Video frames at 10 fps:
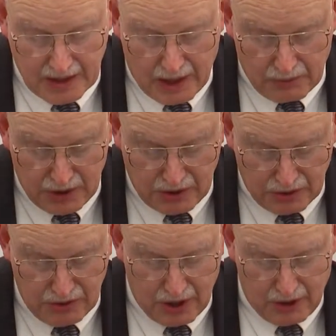Yet we
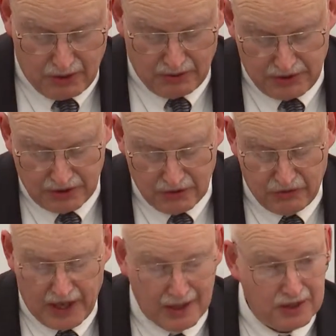do know that the
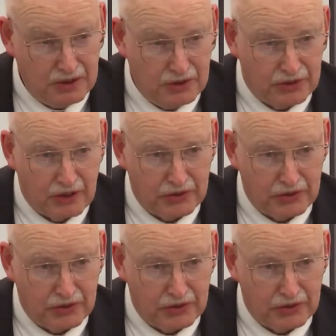values